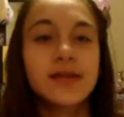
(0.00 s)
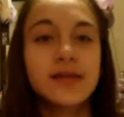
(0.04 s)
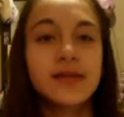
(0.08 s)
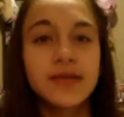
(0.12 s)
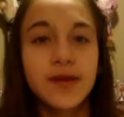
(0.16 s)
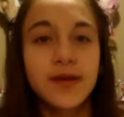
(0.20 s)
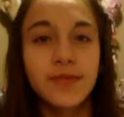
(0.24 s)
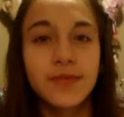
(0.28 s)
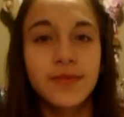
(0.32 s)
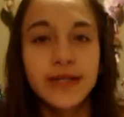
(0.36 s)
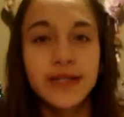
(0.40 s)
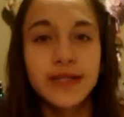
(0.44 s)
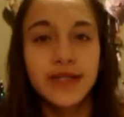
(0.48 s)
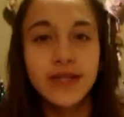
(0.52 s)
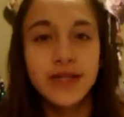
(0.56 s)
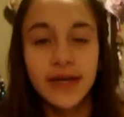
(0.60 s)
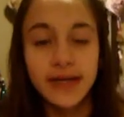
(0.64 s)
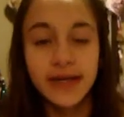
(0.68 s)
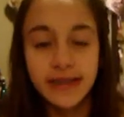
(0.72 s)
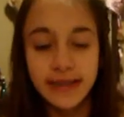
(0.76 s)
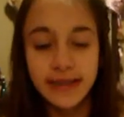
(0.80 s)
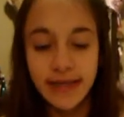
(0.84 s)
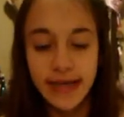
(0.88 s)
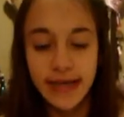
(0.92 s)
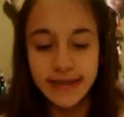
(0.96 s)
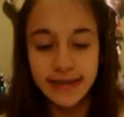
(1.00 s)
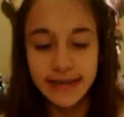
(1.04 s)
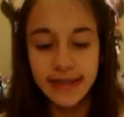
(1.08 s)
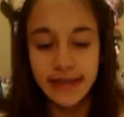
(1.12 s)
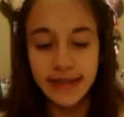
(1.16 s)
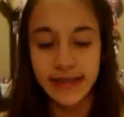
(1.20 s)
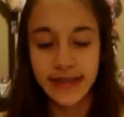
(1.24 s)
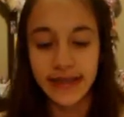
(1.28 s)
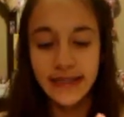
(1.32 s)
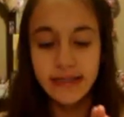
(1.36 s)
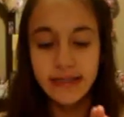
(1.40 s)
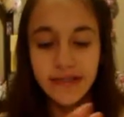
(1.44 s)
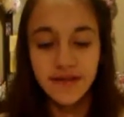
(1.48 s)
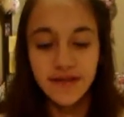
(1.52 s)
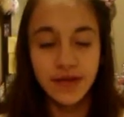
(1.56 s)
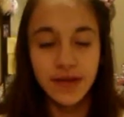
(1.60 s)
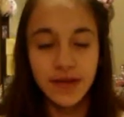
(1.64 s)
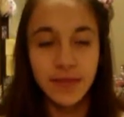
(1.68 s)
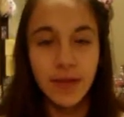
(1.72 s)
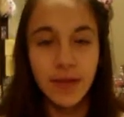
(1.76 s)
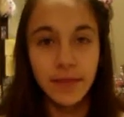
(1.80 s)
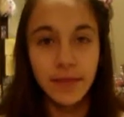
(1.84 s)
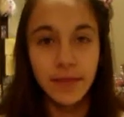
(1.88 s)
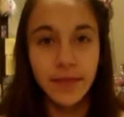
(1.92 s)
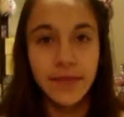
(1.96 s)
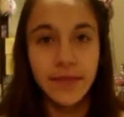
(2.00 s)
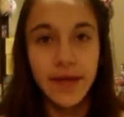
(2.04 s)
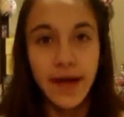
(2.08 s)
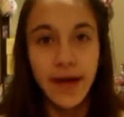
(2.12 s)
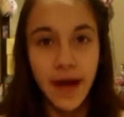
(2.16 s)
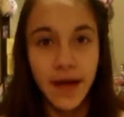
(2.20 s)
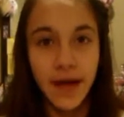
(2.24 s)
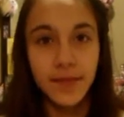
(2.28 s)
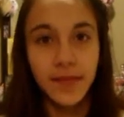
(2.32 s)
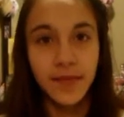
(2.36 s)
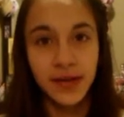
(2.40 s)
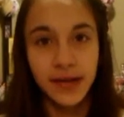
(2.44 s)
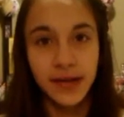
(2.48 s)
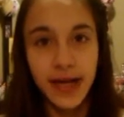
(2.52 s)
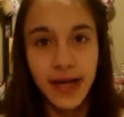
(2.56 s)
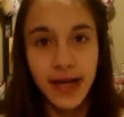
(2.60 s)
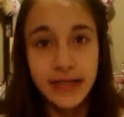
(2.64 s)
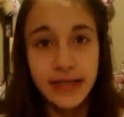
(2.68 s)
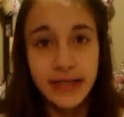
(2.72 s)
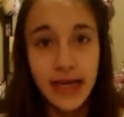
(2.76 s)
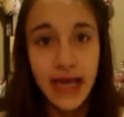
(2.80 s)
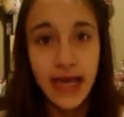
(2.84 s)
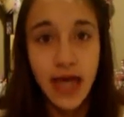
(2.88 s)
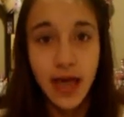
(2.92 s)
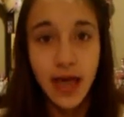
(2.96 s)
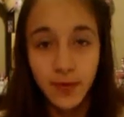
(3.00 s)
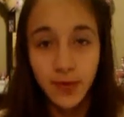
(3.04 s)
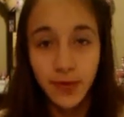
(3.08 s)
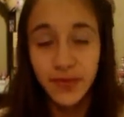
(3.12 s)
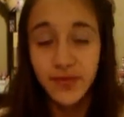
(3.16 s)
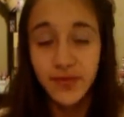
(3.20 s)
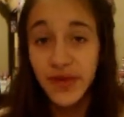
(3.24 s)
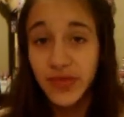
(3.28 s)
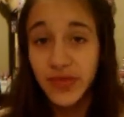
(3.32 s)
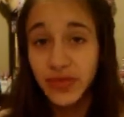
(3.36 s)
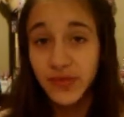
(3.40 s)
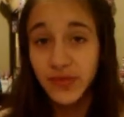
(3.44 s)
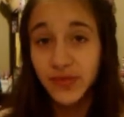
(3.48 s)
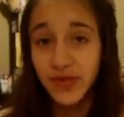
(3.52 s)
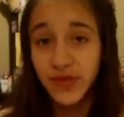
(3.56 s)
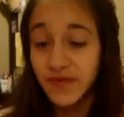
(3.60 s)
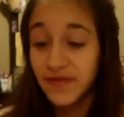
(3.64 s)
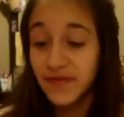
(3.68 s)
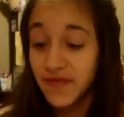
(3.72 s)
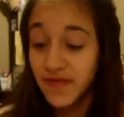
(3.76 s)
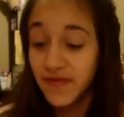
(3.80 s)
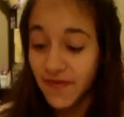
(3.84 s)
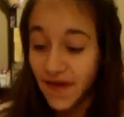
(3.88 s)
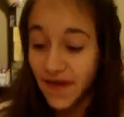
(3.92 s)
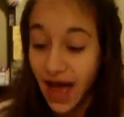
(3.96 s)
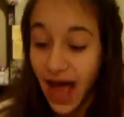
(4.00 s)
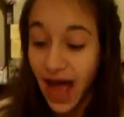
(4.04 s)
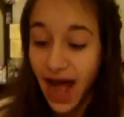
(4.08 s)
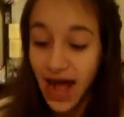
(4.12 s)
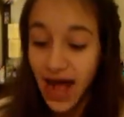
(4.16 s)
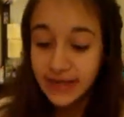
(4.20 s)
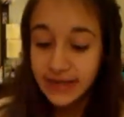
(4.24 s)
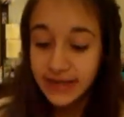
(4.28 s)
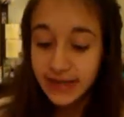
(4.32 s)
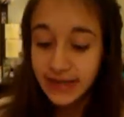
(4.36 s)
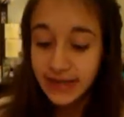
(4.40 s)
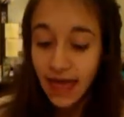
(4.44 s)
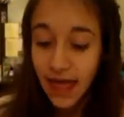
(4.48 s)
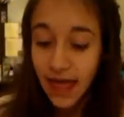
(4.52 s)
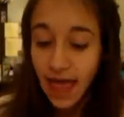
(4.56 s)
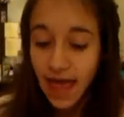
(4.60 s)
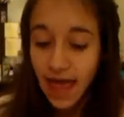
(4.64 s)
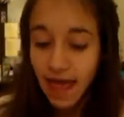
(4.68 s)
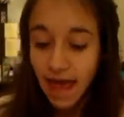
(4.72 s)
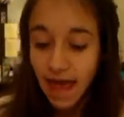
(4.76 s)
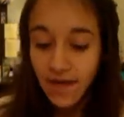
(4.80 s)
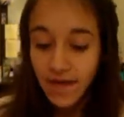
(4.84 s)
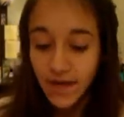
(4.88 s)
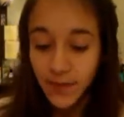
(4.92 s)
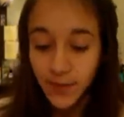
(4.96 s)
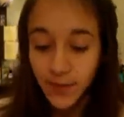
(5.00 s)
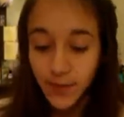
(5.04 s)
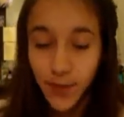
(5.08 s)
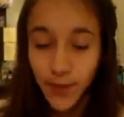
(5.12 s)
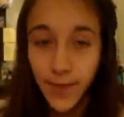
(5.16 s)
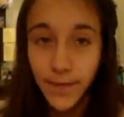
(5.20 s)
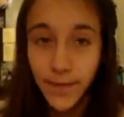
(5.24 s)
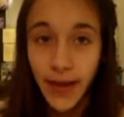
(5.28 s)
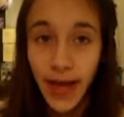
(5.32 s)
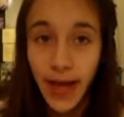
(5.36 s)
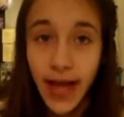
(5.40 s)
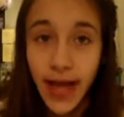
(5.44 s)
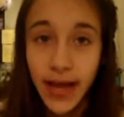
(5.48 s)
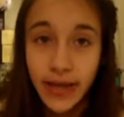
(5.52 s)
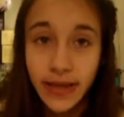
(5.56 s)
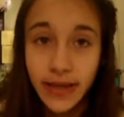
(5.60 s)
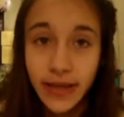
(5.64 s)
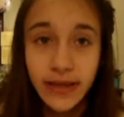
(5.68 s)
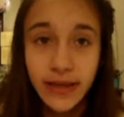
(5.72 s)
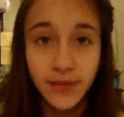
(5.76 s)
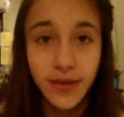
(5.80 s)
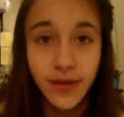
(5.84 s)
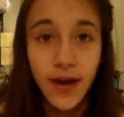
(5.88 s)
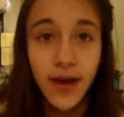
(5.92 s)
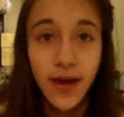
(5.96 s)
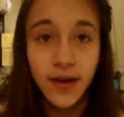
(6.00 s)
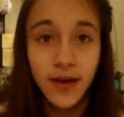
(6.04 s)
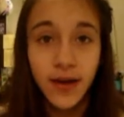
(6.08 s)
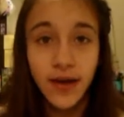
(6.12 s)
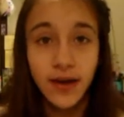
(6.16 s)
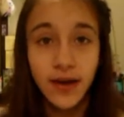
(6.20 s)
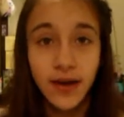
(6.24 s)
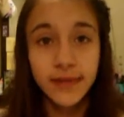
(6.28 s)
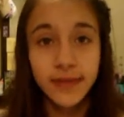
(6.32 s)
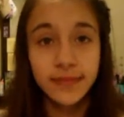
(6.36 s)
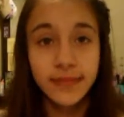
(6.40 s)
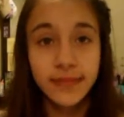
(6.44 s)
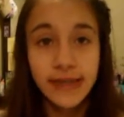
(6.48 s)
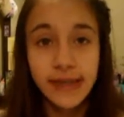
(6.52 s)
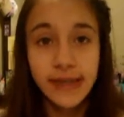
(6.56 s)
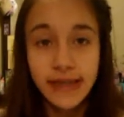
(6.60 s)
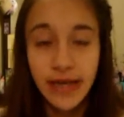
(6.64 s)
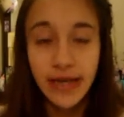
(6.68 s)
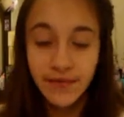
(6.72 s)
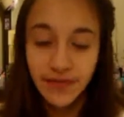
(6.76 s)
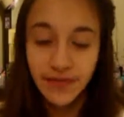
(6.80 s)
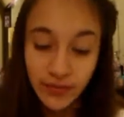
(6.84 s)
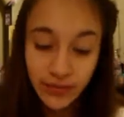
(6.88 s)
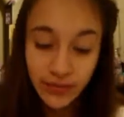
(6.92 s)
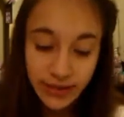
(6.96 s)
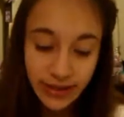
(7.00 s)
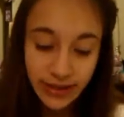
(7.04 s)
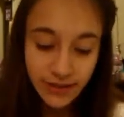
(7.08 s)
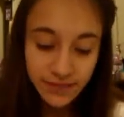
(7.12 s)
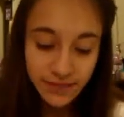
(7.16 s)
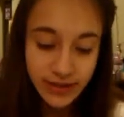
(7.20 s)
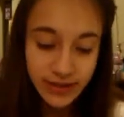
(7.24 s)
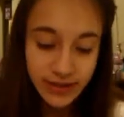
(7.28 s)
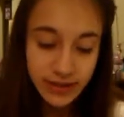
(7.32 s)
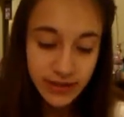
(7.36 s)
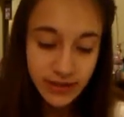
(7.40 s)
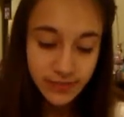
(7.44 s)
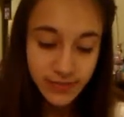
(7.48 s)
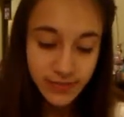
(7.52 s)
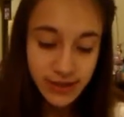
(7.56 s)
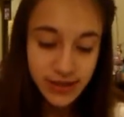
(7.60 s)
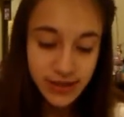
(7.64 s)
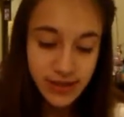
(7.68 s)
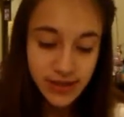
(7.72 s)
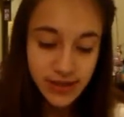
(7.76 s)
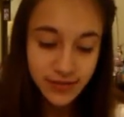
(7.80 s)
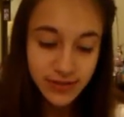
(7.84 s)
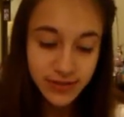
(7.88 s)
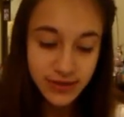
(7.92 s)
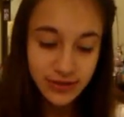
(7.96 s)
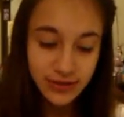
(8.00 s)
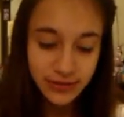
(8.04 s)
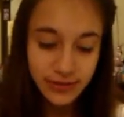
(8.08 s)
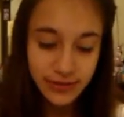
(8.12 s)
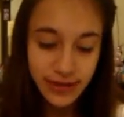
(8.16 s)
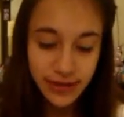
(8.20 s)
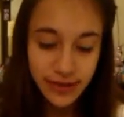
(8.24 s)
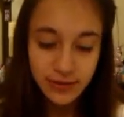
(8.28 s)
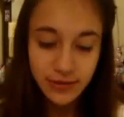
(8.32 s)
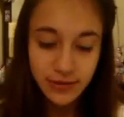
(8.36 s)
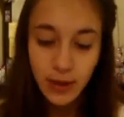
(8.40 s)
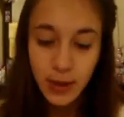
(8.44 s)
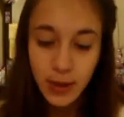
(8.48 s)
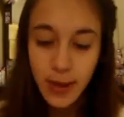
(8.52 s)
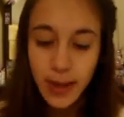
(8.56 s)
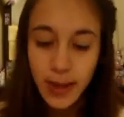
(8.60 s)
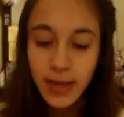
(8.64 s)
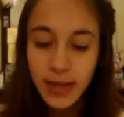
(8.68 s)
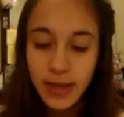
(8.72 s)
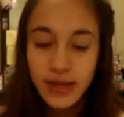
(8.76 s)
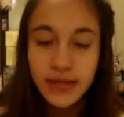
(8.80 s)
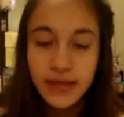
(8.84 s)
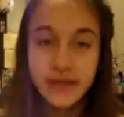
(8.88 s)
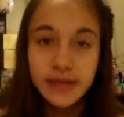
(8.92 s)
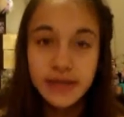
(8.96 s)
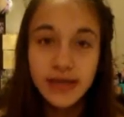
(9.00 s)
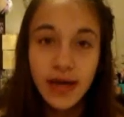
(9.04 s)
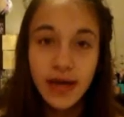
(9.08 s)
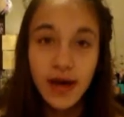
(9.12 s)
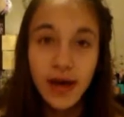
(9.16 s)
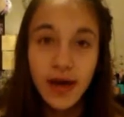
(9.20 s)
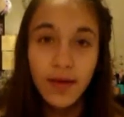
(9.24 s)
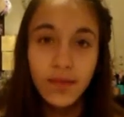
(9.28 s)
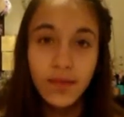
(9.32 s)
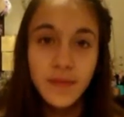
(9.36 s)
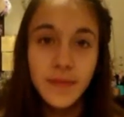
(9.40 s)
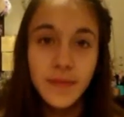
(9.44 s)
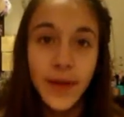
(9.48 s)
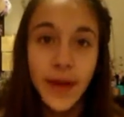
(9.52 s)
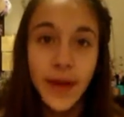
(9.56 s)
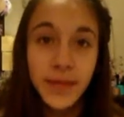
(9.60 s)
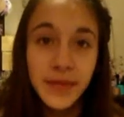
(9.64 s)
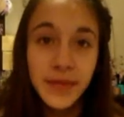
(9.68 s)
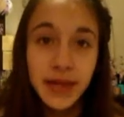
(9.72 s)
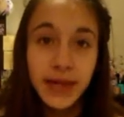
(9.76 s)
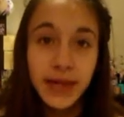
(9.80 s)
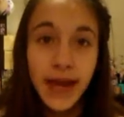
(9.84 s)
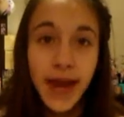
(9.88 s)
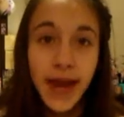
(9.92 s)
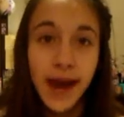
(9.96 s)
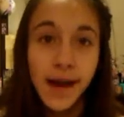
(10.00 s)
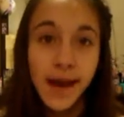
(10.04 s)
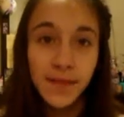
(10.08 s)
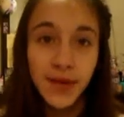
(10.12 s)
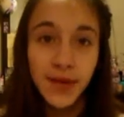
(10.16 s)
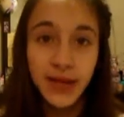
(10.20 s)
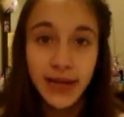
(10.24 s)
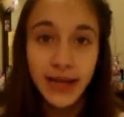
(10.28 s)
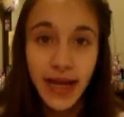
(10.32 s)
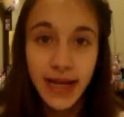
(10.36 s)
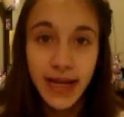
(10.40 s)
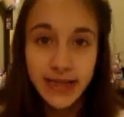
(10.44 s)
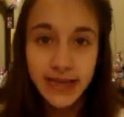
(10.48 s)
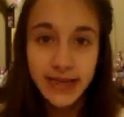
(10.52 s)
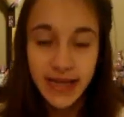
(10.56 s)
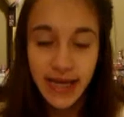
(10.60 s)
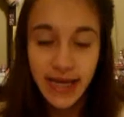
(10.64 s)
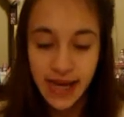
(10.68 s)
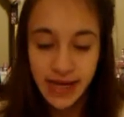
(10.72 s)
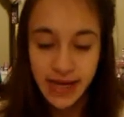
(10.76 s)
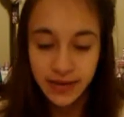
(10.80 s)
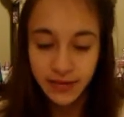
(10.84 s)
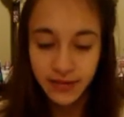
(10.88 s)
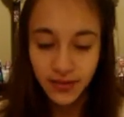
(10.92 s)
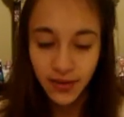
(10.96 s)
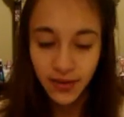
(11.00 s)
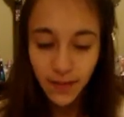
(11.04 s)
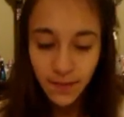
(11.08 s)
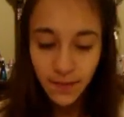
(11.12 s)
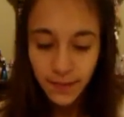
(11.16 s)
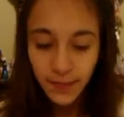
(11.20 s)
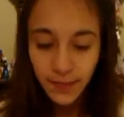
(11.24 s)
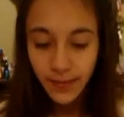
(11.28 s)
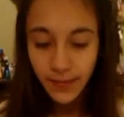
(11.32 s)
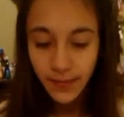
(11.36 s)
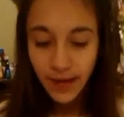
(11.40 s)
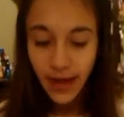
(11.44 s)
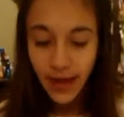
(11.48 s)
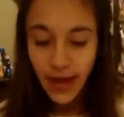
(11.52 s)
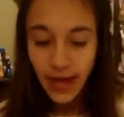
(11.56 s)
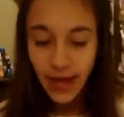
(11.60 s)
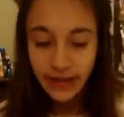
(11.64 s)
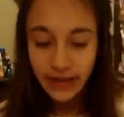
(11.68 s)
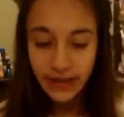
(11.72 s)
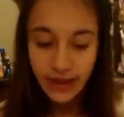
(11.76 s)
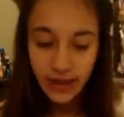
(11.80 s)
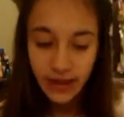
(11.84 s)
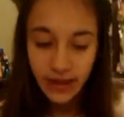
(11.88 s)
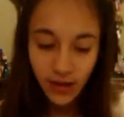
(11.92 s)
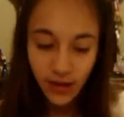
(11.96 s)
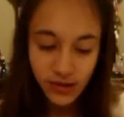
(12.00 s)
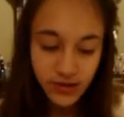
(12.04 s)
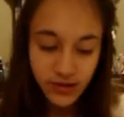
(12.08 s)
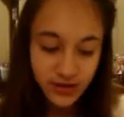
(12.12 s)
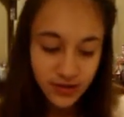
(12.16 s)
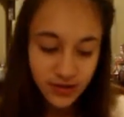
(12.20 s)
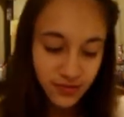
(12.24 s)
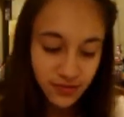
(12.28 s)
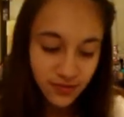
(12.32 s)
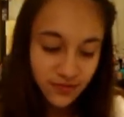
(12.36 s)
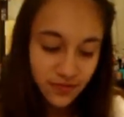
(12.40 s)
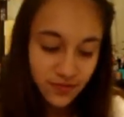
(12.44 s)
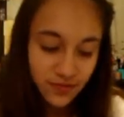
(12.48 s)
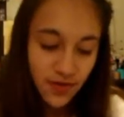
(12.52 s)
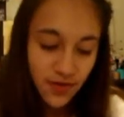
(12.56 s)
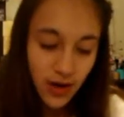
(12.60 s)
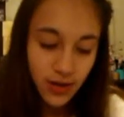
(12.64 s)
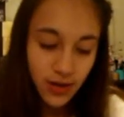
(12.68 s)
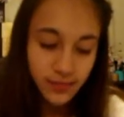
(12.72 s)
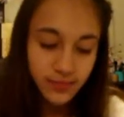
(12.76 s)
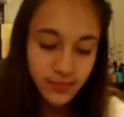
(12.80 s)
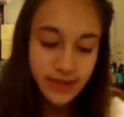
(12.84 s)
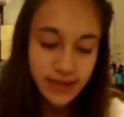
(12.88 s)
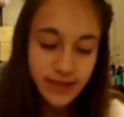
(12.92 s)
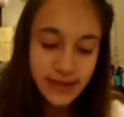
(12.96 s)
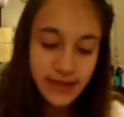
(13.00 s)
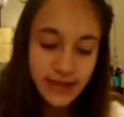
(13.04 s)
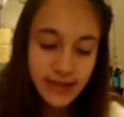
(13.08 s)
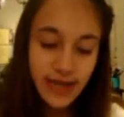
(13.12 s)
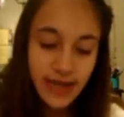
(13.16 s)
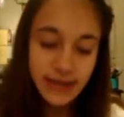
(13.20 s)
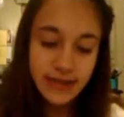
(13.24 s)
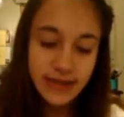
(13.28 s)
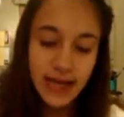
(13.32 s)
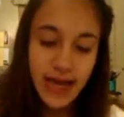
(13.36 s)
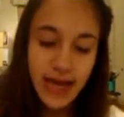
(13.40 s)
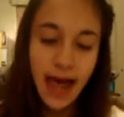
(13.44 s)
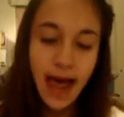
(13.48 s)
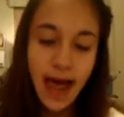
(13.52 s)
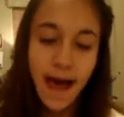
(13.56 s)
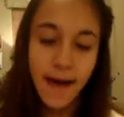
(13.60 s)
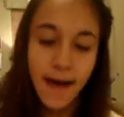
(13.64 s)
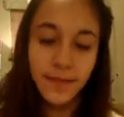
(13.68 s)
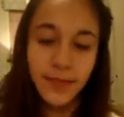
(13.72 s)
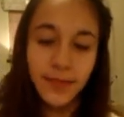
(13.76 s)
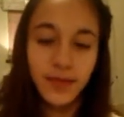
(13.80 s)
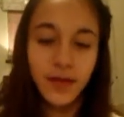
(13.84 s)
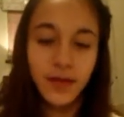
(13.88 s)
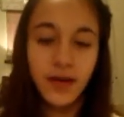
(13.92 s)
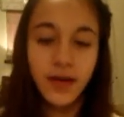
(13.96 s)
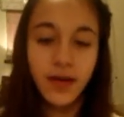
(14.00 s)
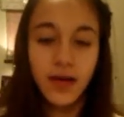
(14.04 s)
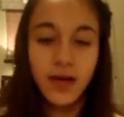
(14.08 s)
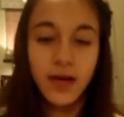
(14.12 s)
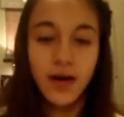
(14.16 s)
So we just got a size like this for the pumpkin caramel latte, and we went through it fast. And then we went back, and they were all gone because everyone loved it so much they were sold out. So pumpkin caramel latte candle, and then also farm stand apple.